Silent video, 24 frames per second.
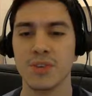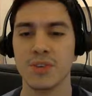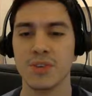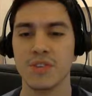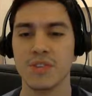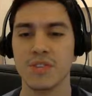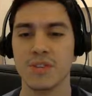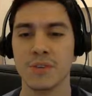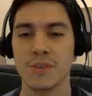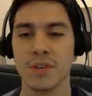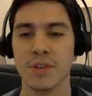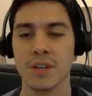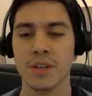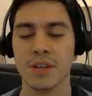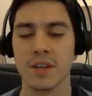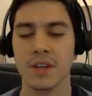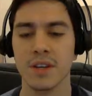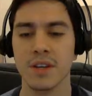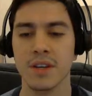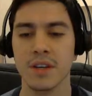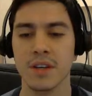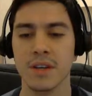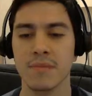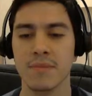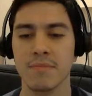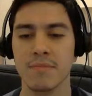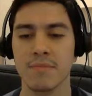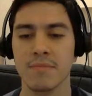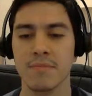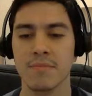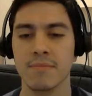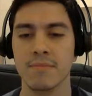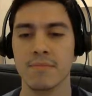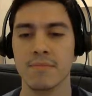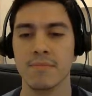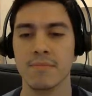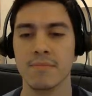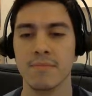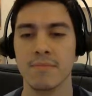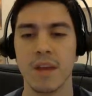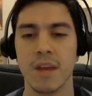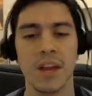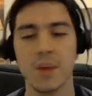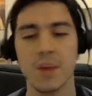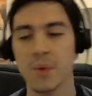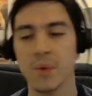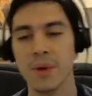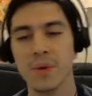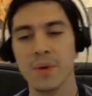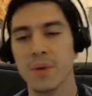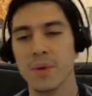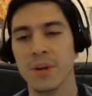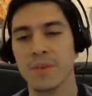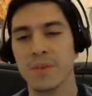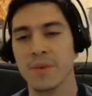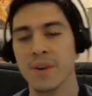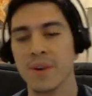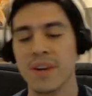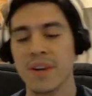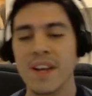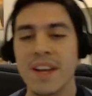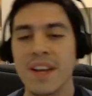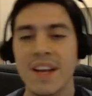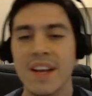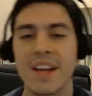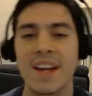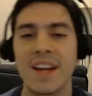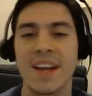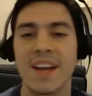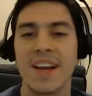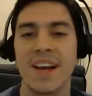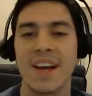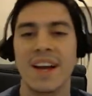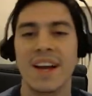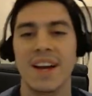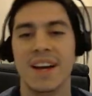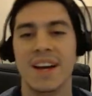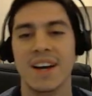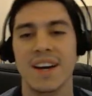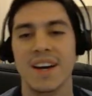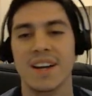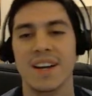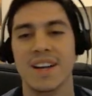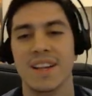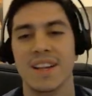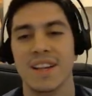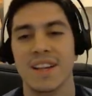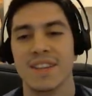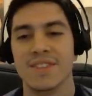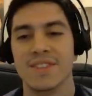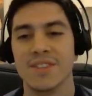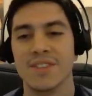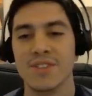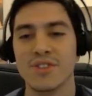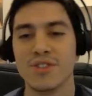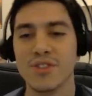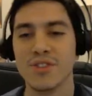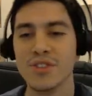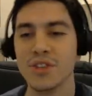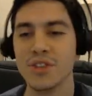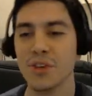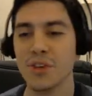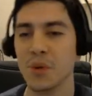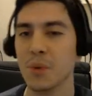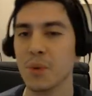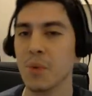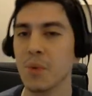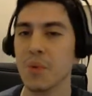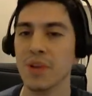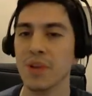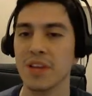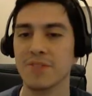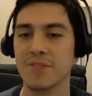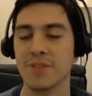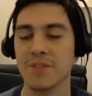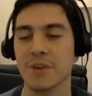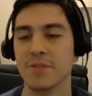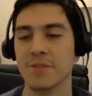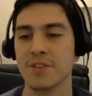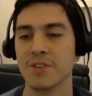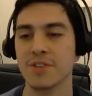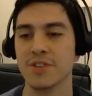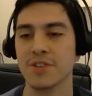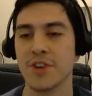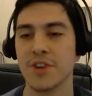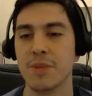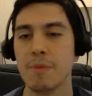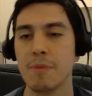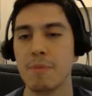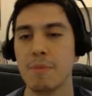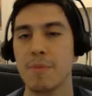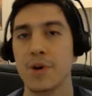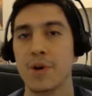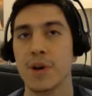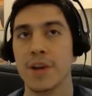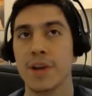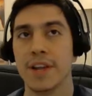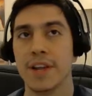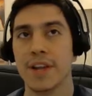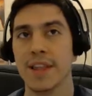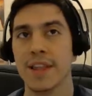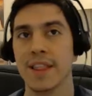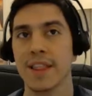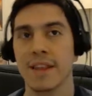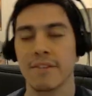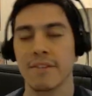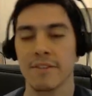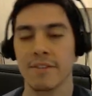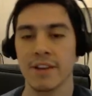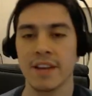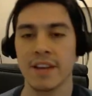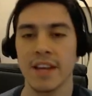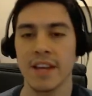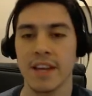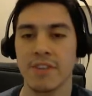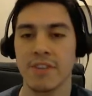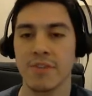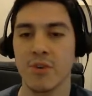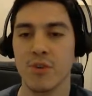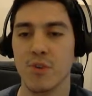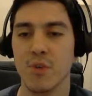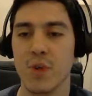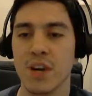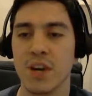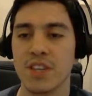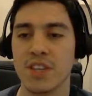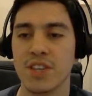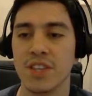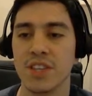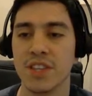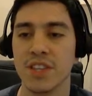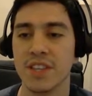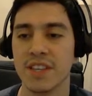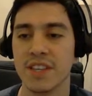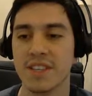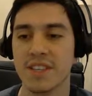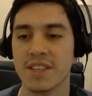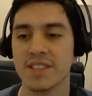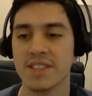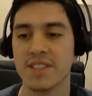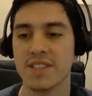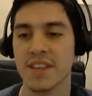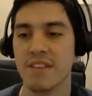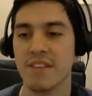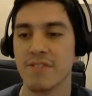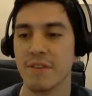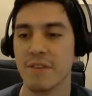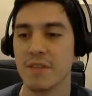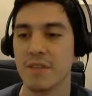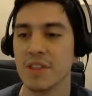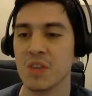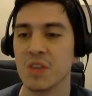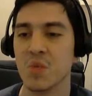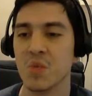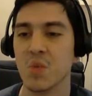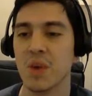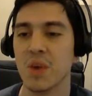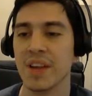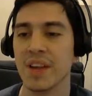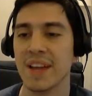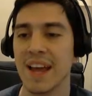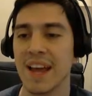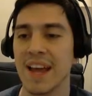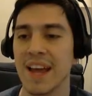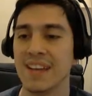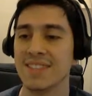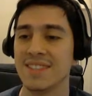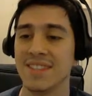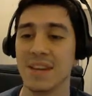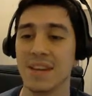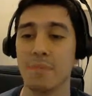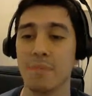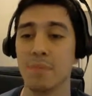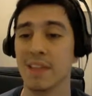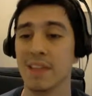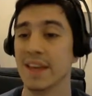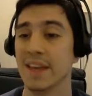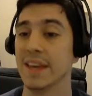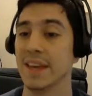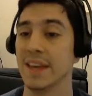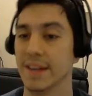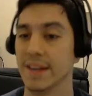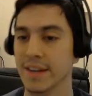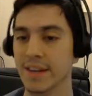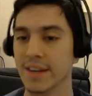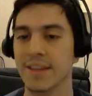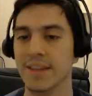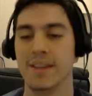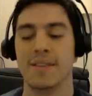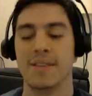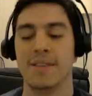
on the screen. Um, anyway, whatever. Uh, so let's continue where we left off. This is gonna be part 11. If you're watching this, if everything went as I planned,